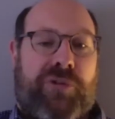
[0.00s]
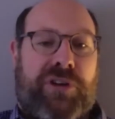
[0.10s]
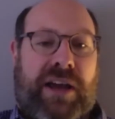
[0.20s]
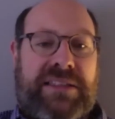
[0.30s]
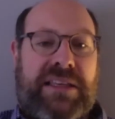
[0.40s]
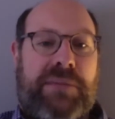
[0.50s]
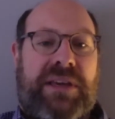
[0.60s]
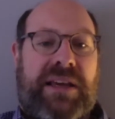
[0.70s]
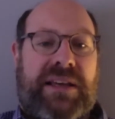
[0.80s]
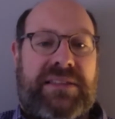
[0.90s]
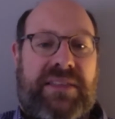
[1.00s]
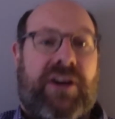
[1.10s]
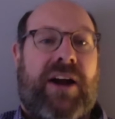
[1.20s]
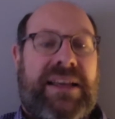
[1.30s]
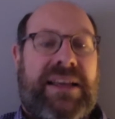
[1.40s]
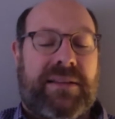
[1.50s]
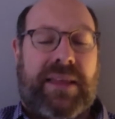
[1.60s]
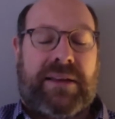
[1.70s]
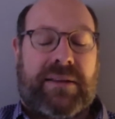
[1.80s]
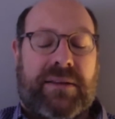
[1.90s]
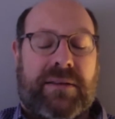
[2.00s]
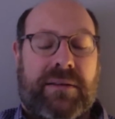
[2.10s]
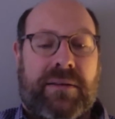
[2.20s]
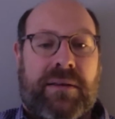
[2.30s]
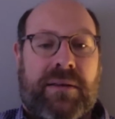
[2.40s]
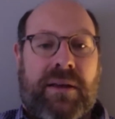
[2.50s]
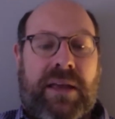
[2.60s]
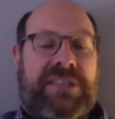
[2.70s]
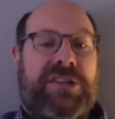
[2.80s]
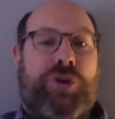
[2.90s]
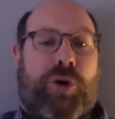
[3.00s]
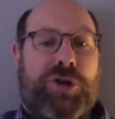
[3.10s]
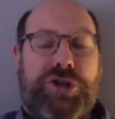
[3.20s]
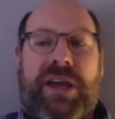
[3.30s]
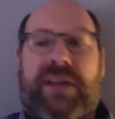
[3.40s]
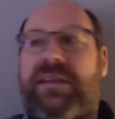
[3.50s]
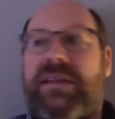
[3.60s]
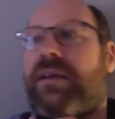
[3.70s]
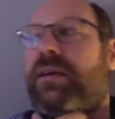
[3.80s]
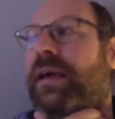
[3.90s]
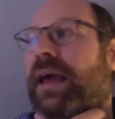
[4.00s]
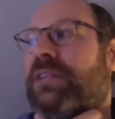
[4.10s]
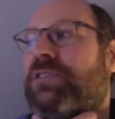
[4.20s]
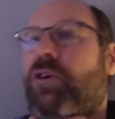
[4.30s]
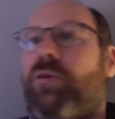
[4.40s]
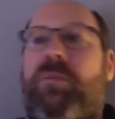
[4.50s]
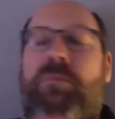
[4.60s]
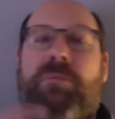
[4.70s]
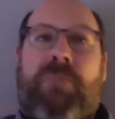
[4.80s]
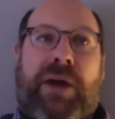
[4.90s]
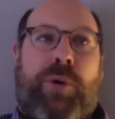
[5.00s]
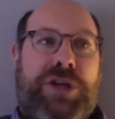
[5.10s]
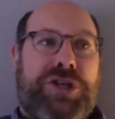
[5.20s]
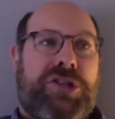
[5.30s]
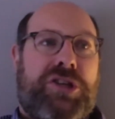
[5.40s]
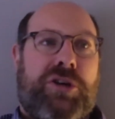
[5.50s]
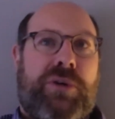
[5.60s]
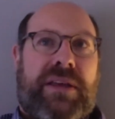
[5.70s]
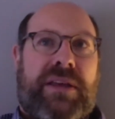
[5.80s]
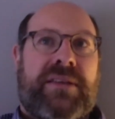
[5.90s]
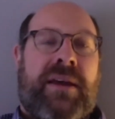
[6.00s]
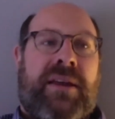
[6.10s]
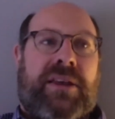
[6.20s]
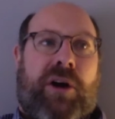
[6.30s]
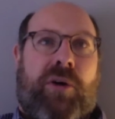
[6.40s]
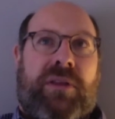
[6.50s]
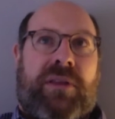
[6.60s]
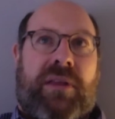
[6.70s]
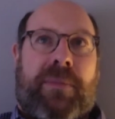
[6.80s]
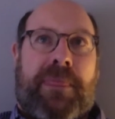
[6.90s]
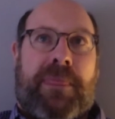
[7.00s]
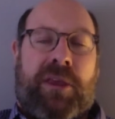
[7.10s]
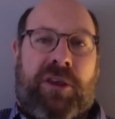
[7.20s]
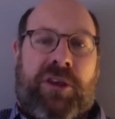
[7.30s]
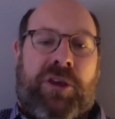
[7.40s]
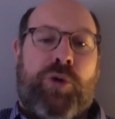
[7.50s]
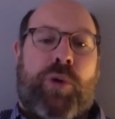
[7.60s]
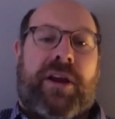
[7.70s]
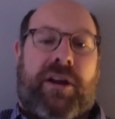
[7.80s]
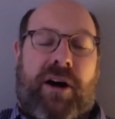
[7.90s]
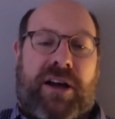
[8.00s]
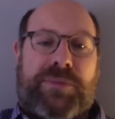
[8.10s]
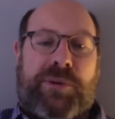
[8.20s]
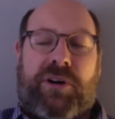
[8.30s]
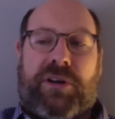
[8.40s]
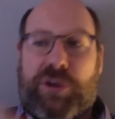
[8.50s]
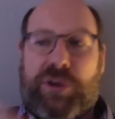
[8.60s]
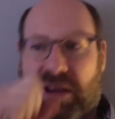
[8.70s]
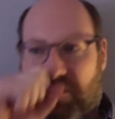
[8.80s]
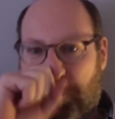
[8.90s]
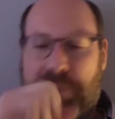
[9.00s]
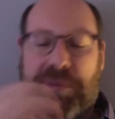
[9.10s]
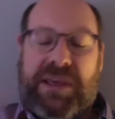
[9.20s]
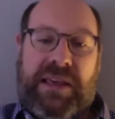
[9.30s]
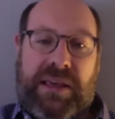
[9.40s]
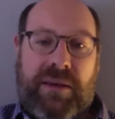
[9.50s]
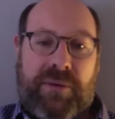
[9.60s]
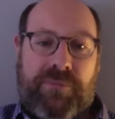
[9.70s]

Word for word: 19 because they're isolated. Yeah. It's a torture technique. And so, my question to you is you know, you work in a hospital and you have PPE